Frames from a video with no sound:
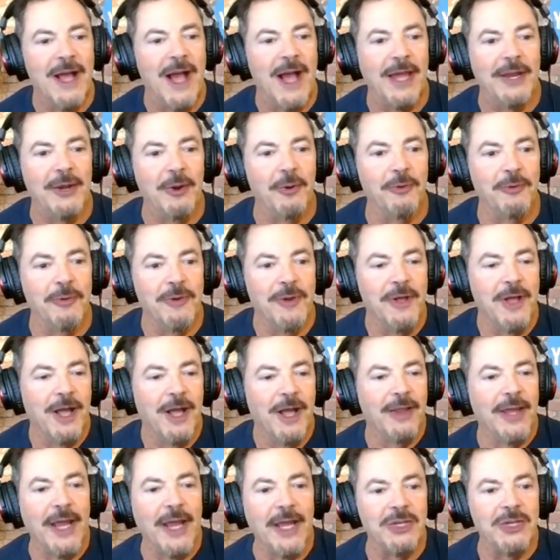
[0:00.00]
I don't
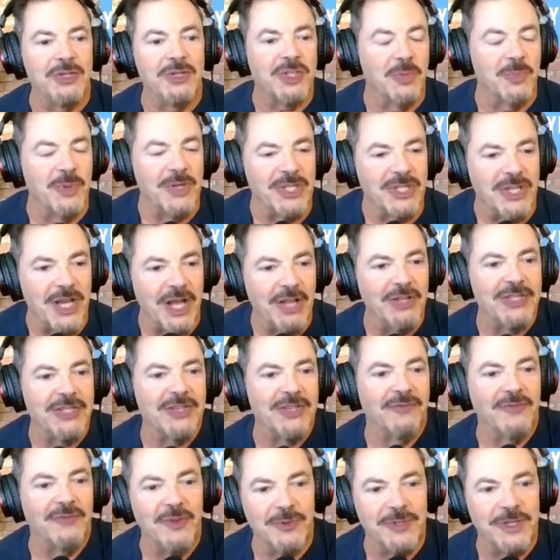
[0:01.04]
like, I used to be jealous
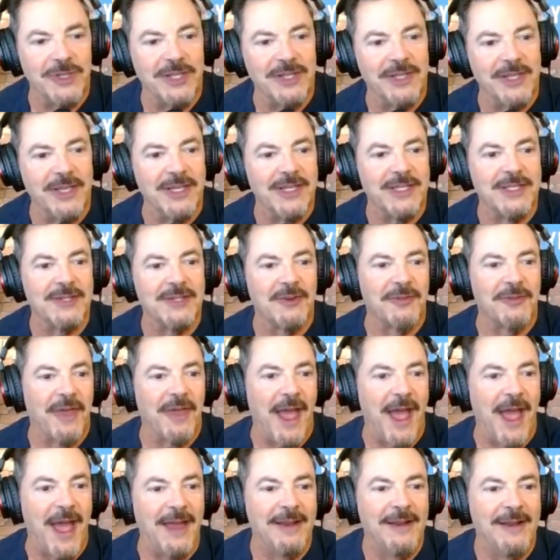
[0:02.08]
if you did this or
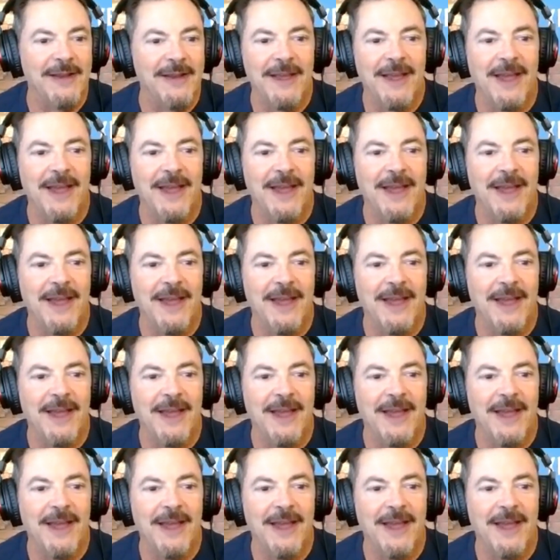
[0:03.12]
that.